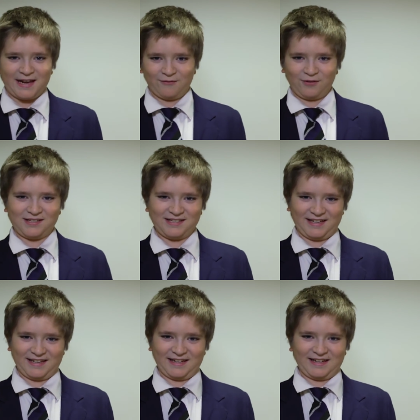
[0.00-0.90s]
Every
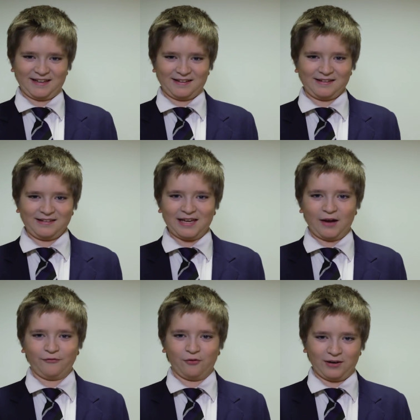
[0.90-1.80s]
day you
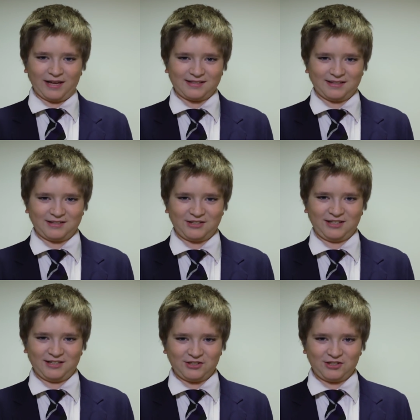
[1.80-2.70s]
have four lessons
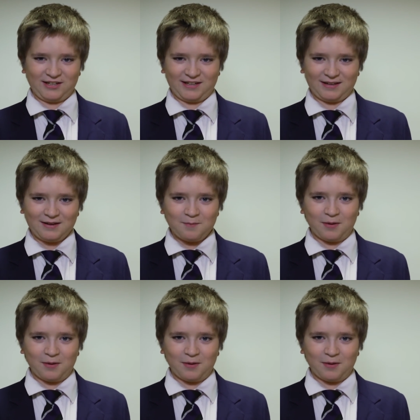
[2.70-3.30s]
each day,